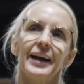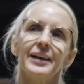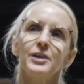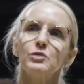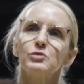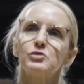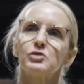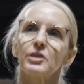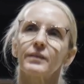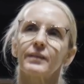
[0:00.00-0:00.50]
that?
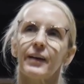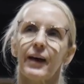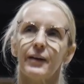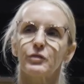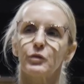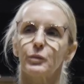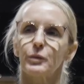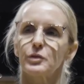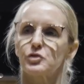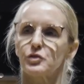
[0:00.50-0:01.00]
you just
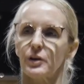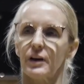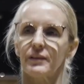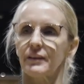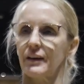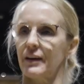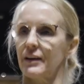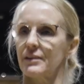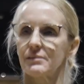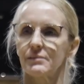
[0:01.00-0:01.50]
have to
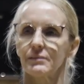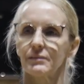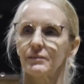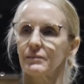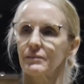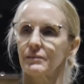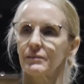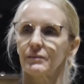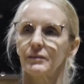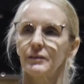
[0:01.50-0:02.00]
address it
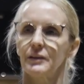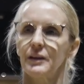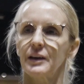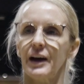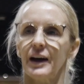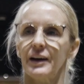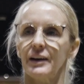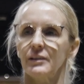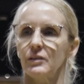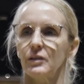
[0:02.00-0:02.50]
you
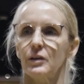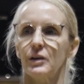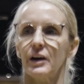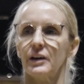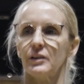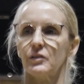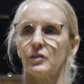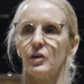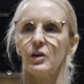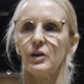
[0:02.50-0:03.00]
gotta you
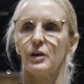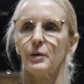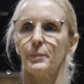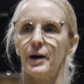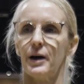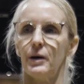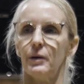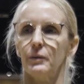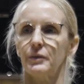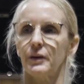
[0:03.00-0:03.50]
gotta talk
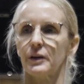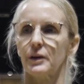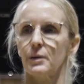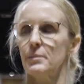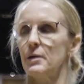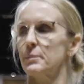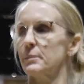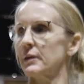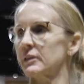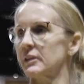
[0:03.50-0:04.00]
about the
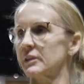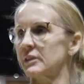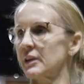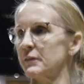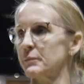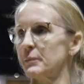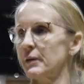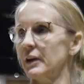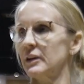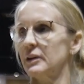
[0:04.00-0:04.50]
commitment that
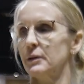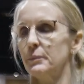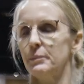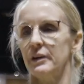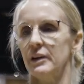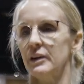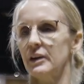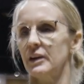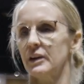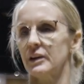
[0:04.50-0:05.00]
they've made to
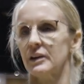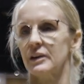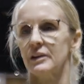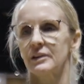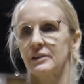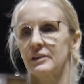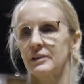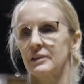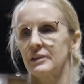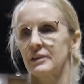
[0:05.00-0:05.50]
being here.
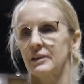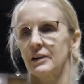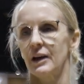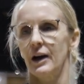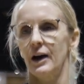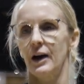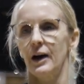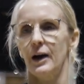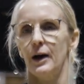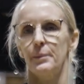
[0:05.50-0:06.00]

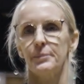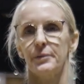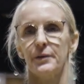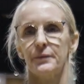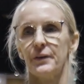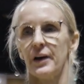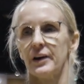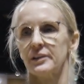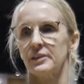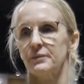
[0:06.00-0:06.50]
Okay. Um, the
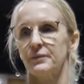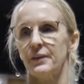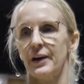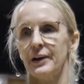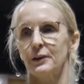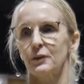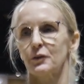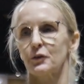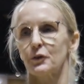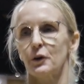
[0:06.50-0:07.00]
fact that
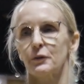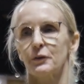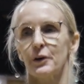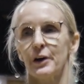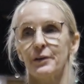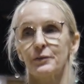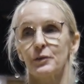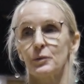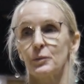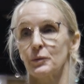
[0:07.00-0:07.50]
finals are over,
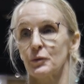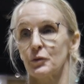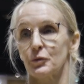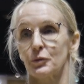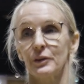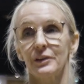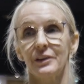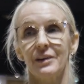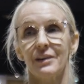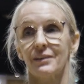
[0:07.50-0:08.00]
everyone was
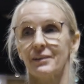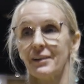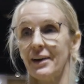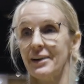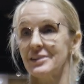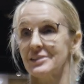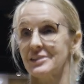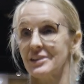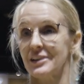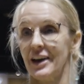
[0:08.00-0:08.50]
really
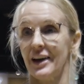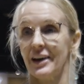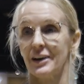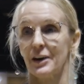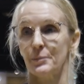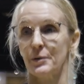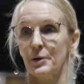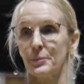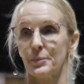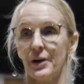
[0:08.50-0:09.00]
excited today
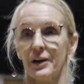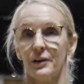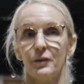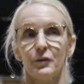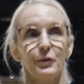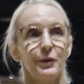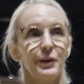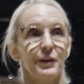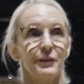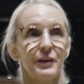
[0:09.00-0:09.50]
coming to
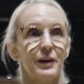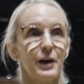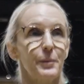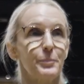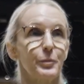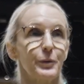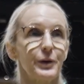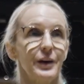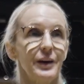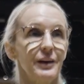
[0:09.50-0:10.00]
practice. We only have a
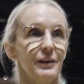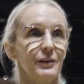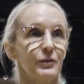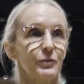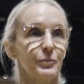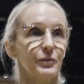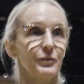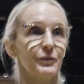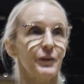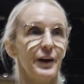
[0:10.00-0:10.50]
couple
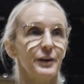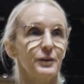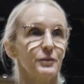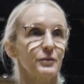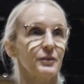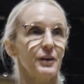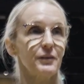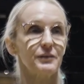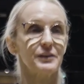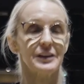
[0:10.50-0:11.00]
kids with
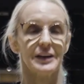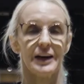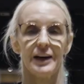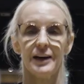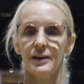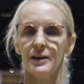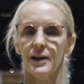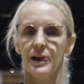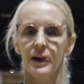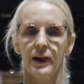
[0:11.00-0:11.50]
finals left today,